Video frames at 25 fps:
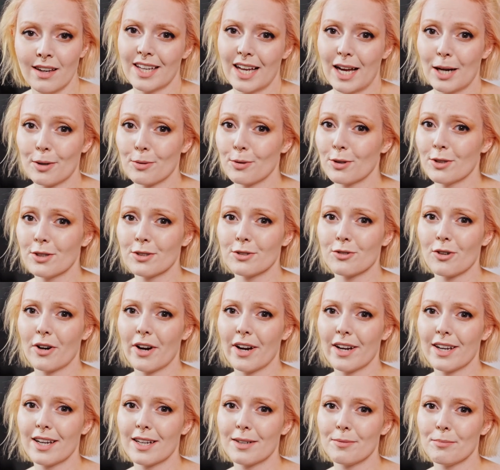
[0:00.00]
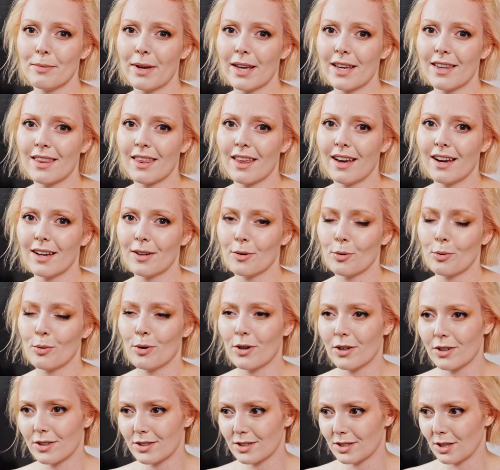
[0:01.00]
I'm gonna try and make that
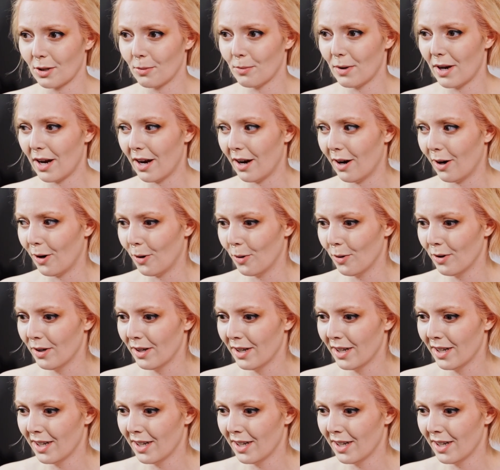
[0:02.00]
work somehow.